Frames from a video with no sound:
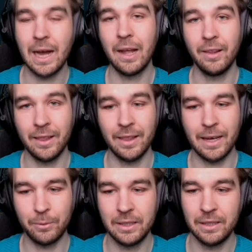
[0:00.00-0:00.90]
I'll
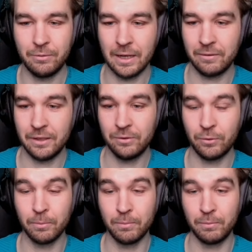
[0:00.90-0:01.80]
allow it if you have this
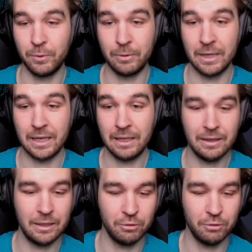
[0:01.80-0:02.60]
from the beginning and you can